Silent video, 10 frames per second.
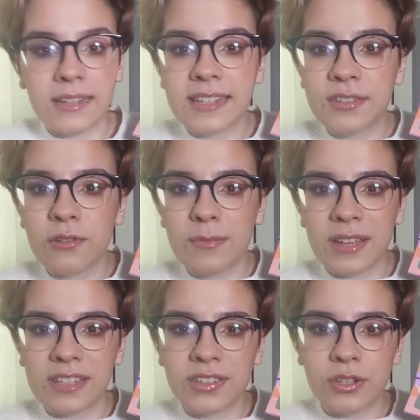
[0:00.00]
now let's talk
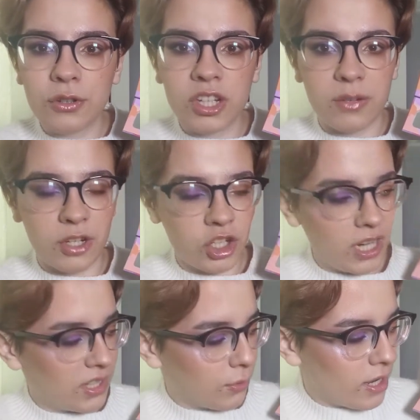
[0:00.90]
about these two shimmer
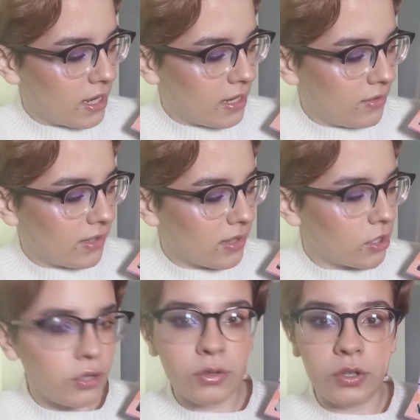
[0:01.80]
shades right here. These are
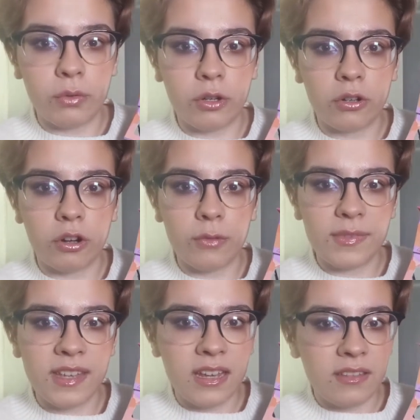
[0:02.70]
the two
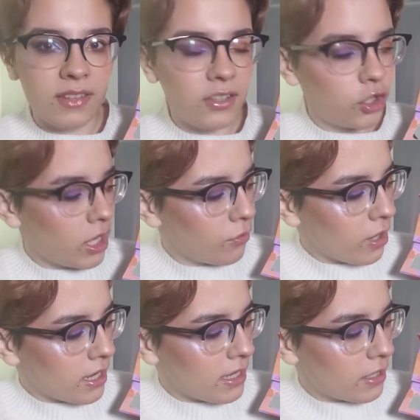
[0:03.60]
duochromes. This shade
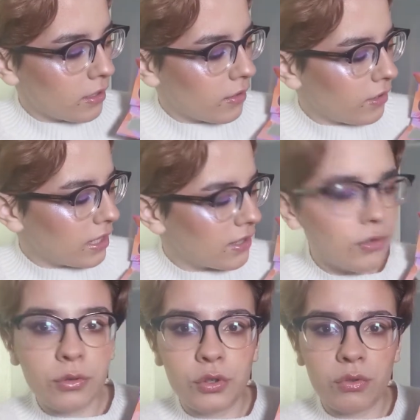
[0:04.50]
right here, I think it's
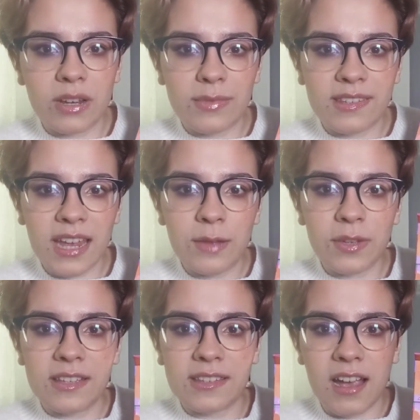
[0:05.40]
called
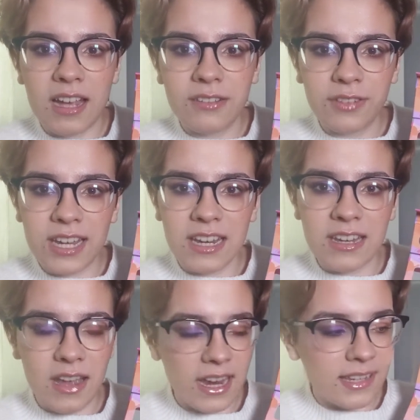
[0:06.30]
Dreamscape, is kind of like a
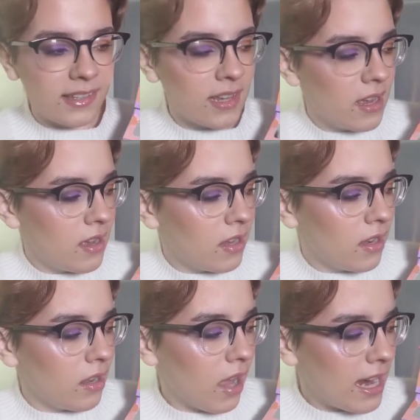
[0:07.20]
nice
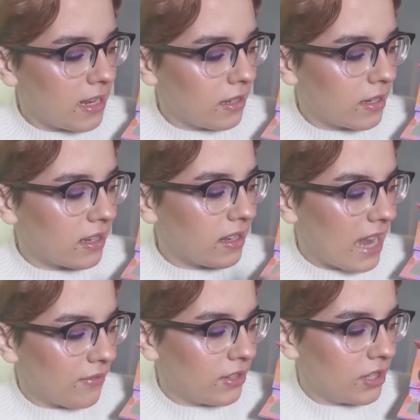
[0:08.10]
lilac
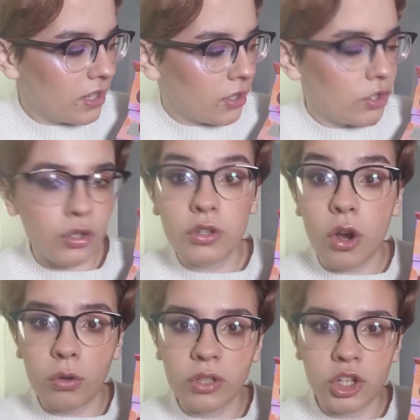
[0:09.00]
lavender to
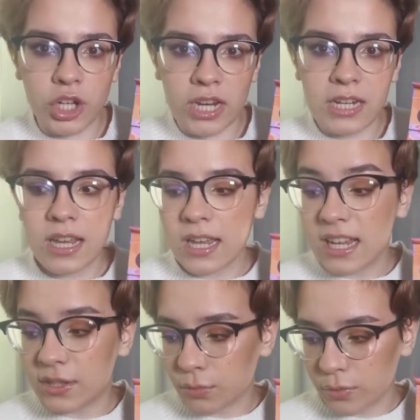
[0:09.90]
gold sheen.
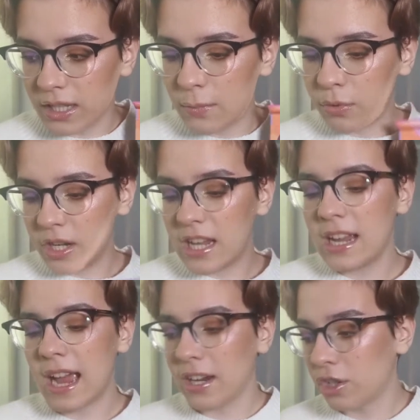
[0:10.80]
It's really pretty.
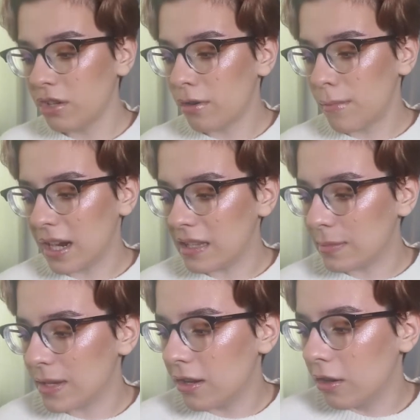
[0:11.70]
It actually
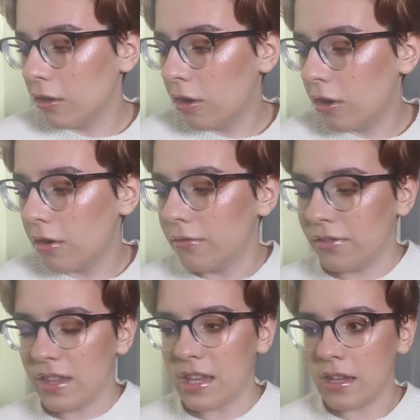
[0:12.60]
reminds me a lot
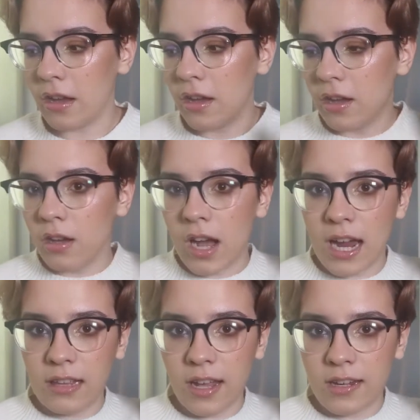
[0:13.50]
of the
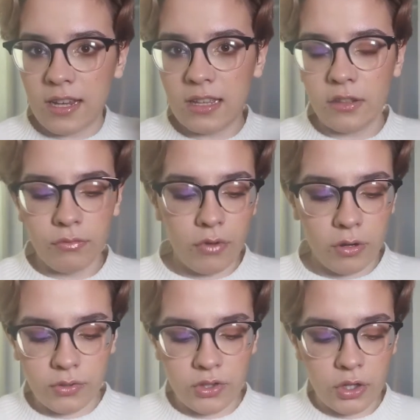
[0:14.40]
highlighter in the
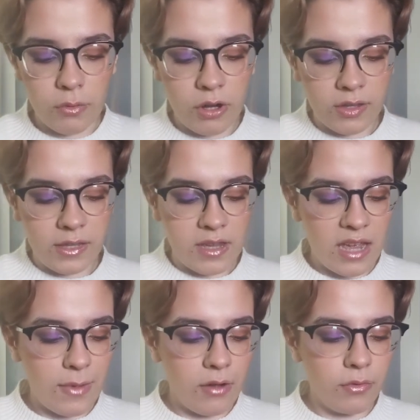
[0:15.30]
Rose Duo that they
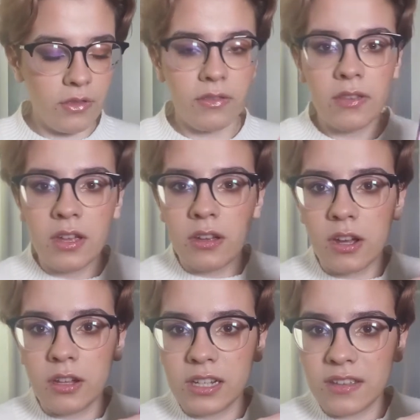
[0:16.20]
came out with
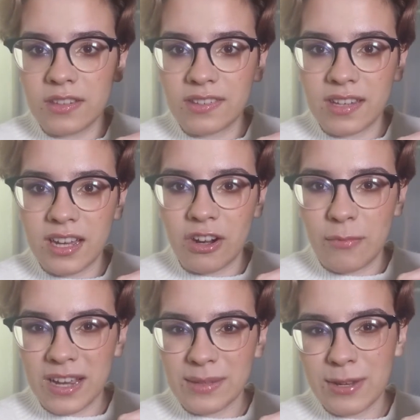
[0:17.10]
earlier this year. It
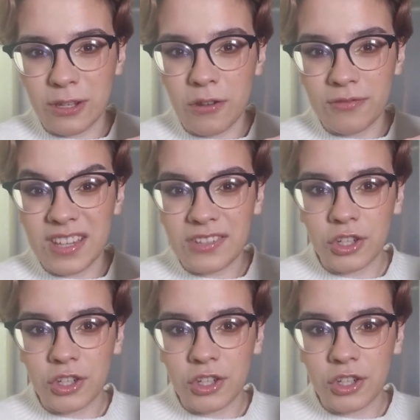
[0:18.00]
reminds me a lot of this